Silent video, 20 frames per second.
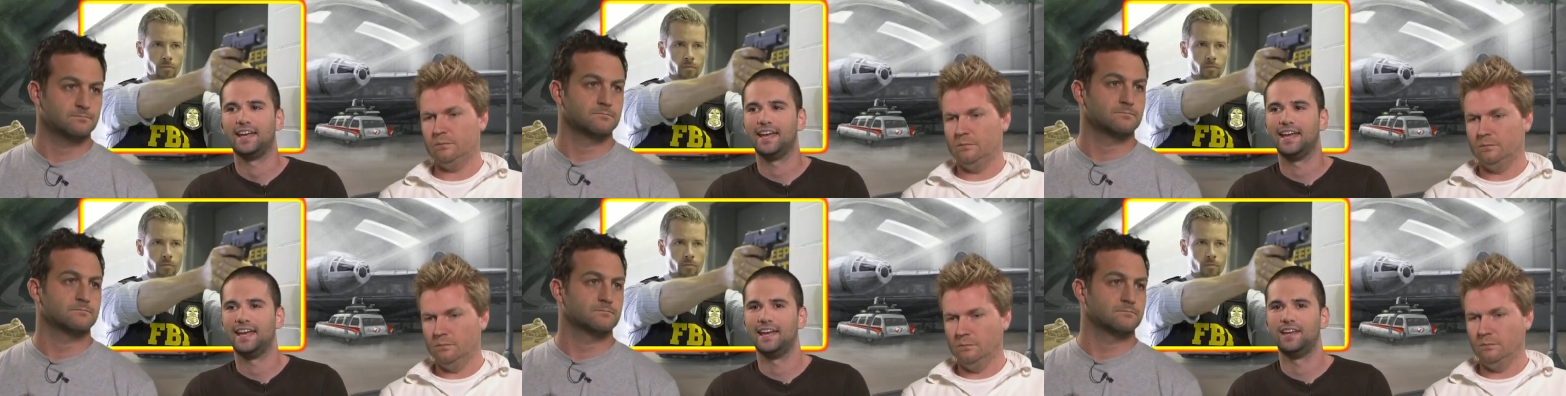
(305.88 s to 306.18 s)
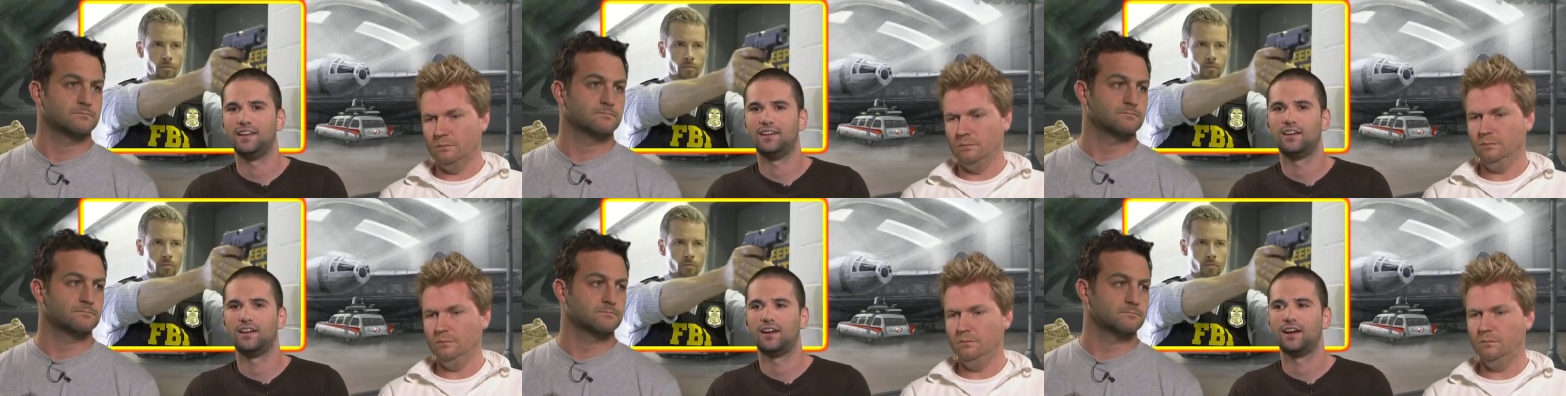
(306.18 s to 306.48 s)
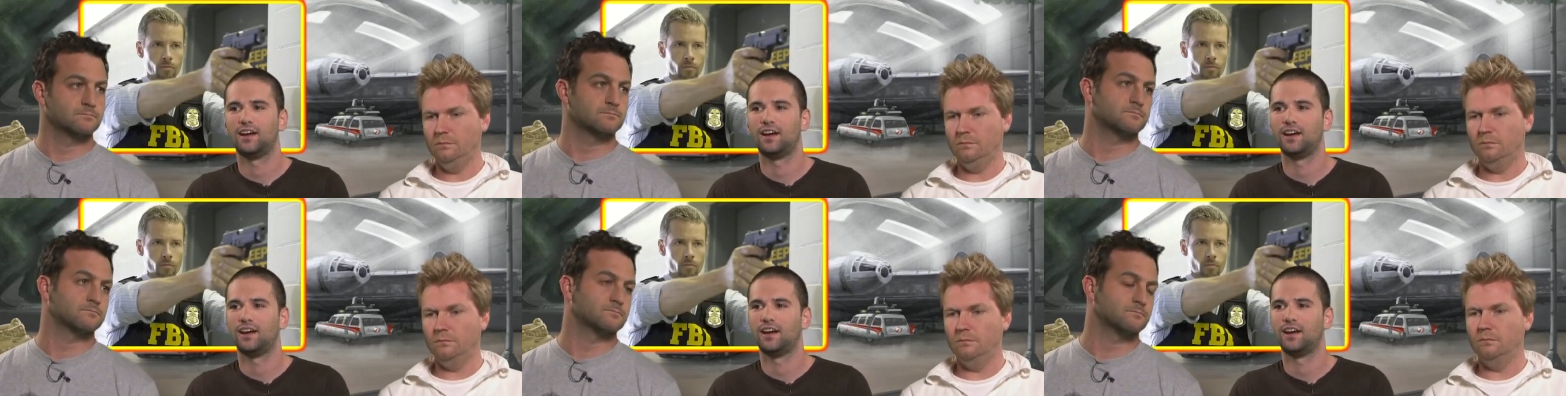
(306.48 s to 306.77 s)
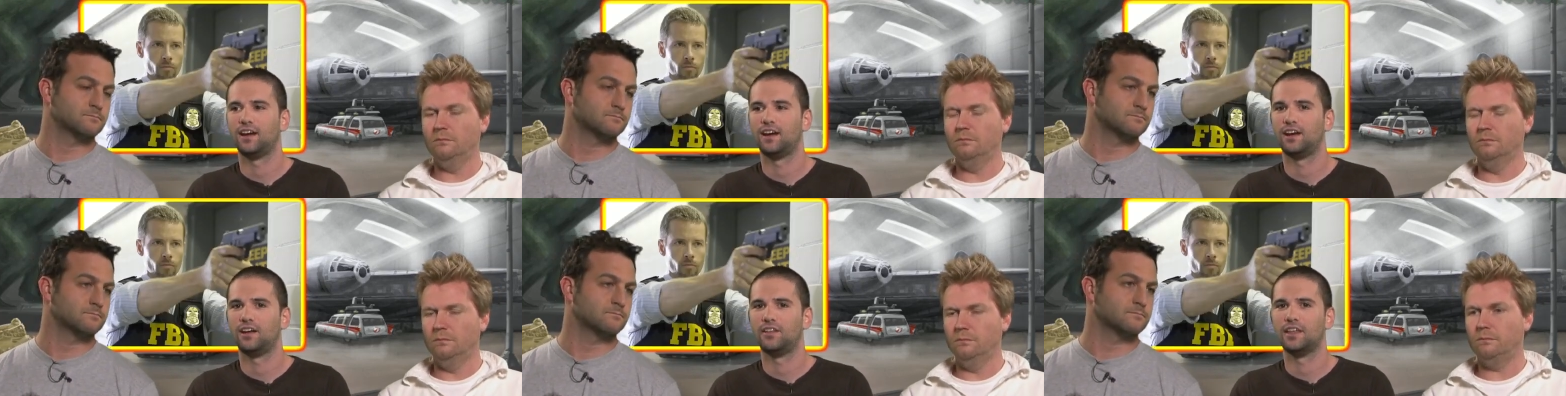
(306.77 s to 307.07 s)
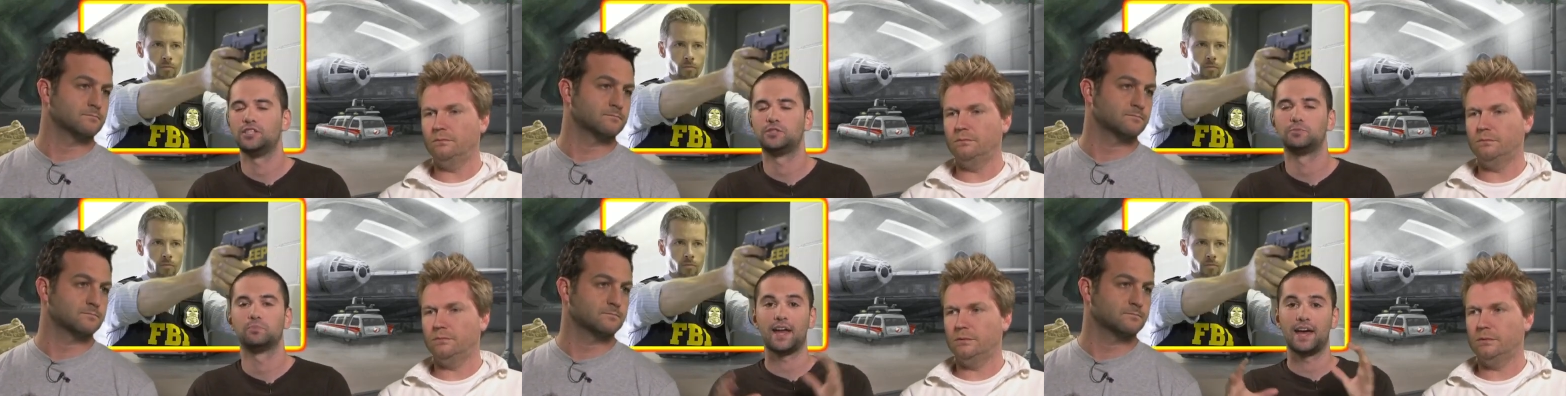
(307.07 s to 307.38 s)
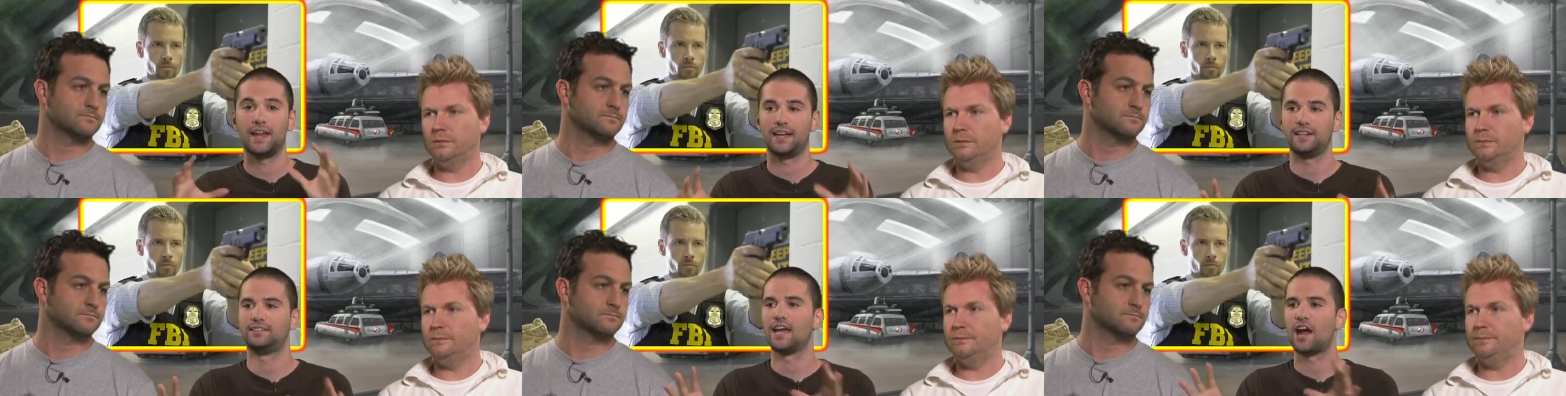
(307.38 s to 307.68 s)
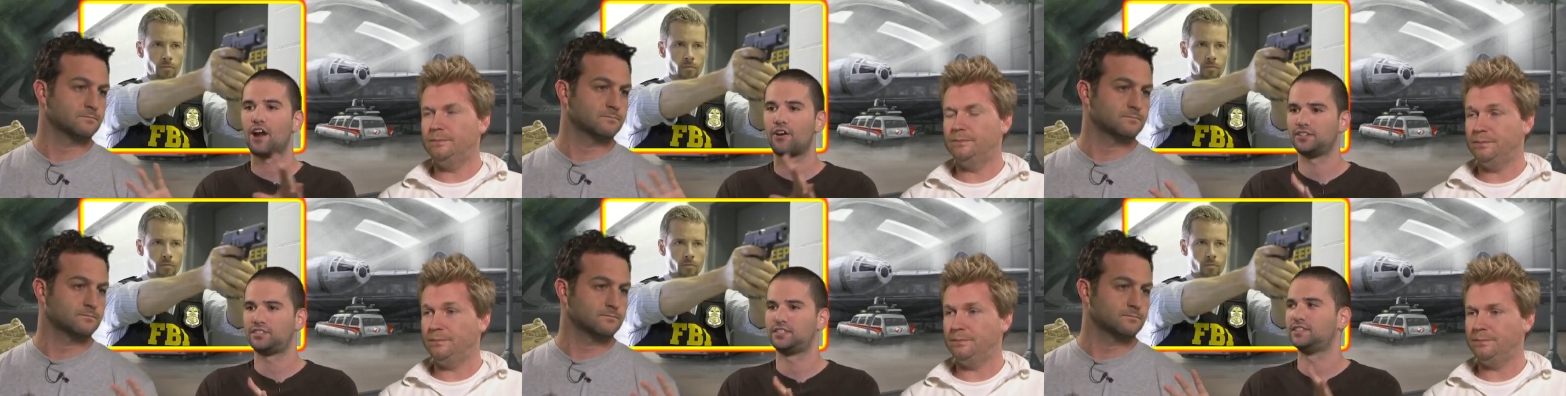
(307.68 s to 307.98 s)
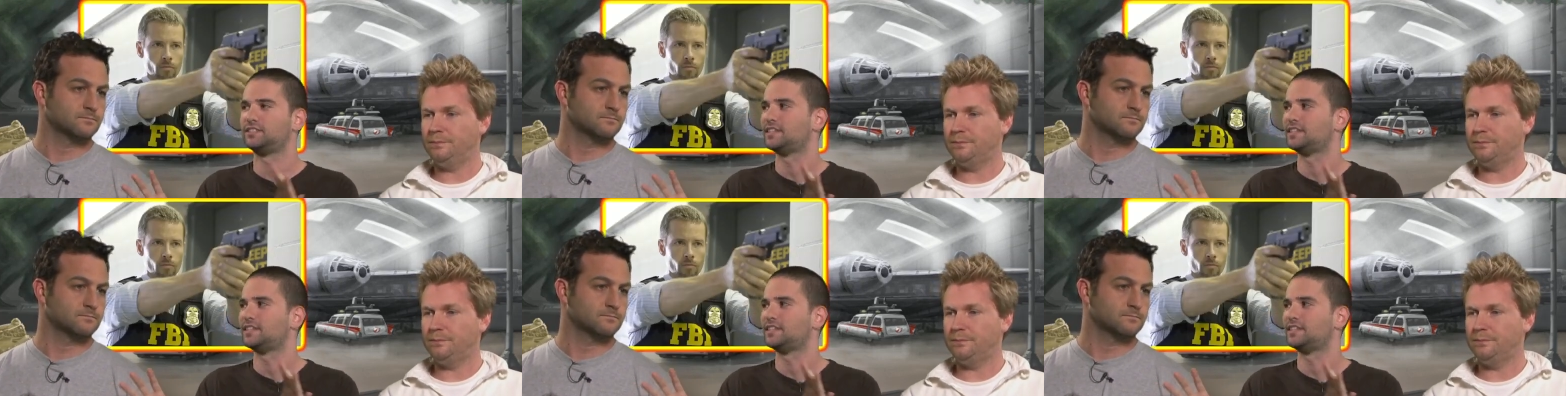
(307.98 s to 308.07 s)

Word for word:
Speaker 1: in uh, that's planning terrorist